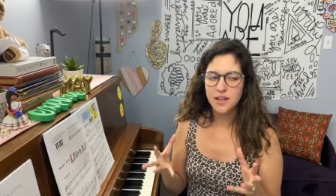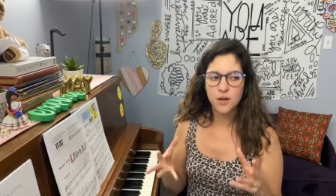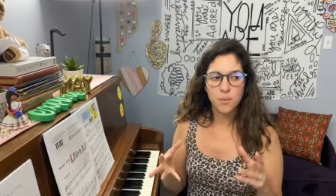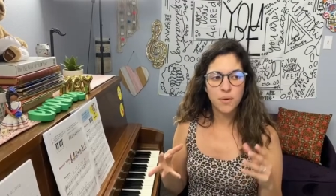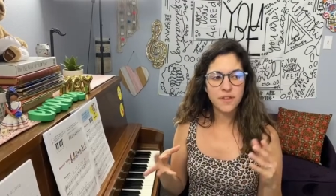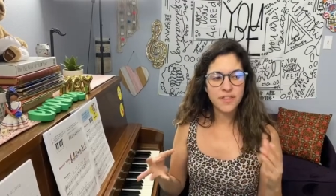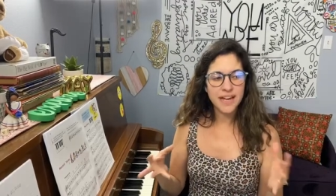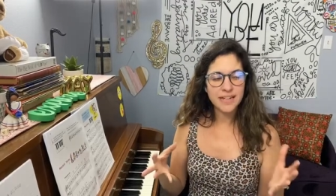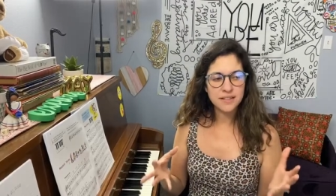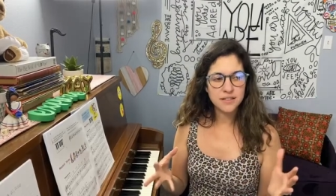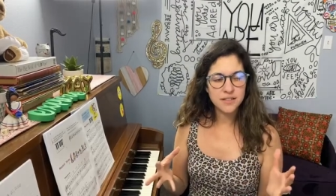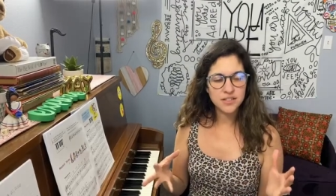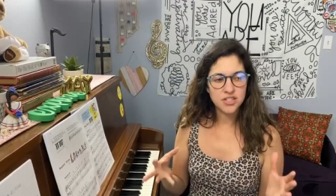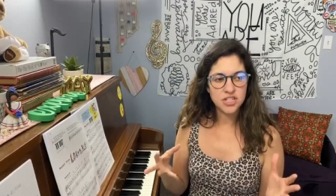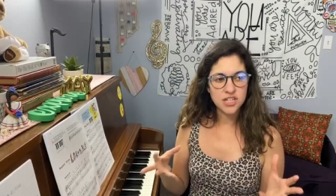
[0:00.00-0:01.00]
well, that's
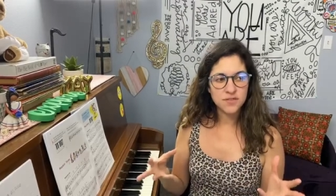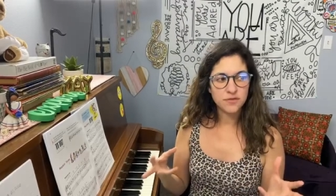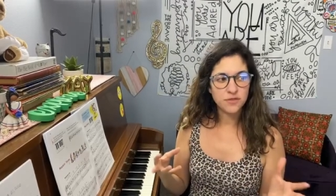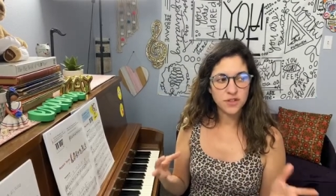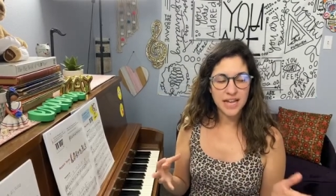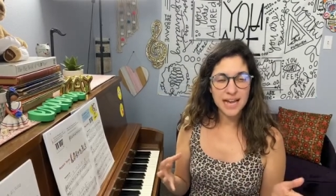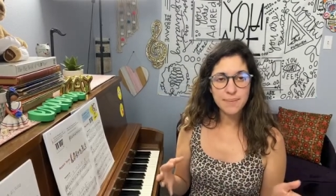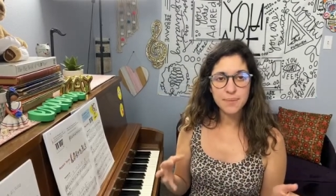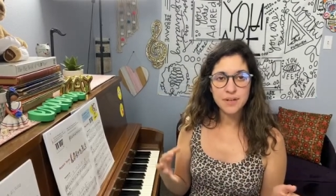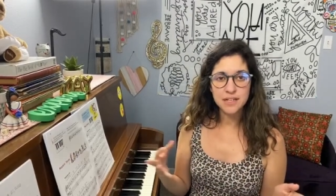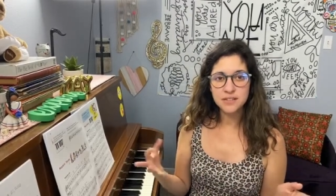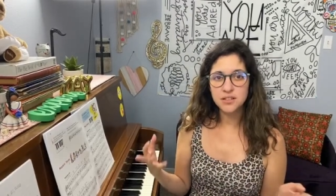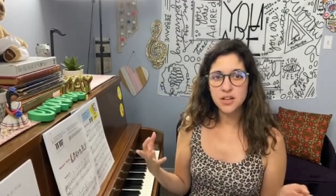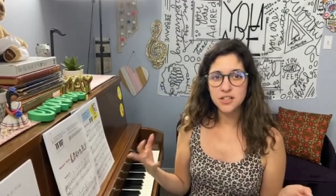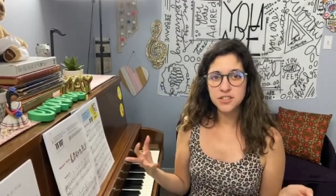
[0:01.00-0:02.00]
a G flat, but
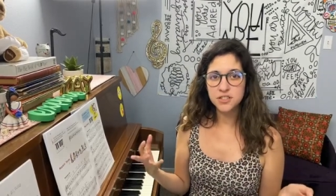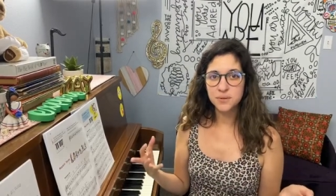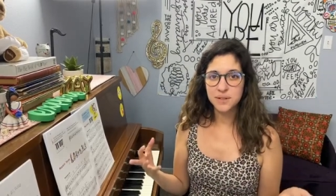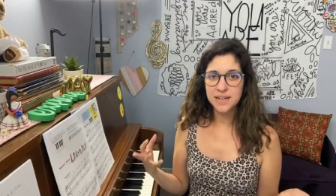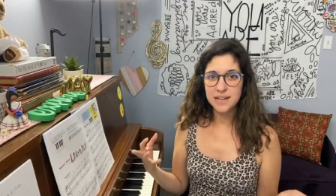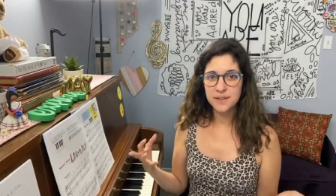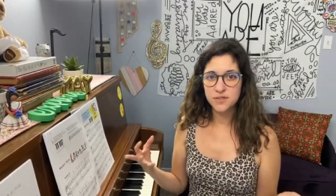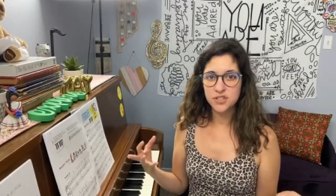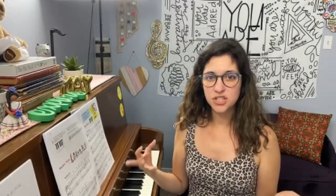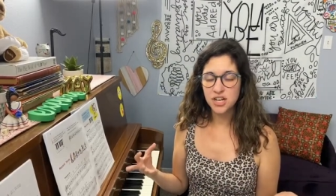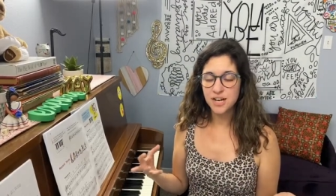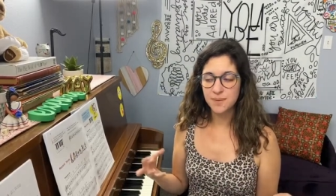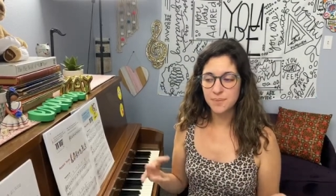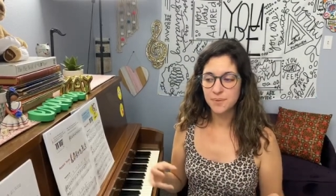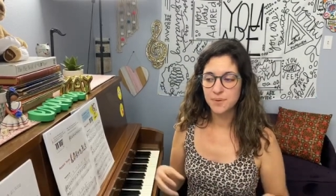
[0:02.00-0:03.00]
it's also an F
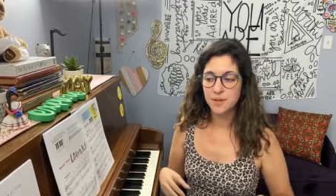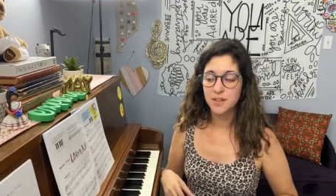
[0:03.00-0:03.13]
sharp.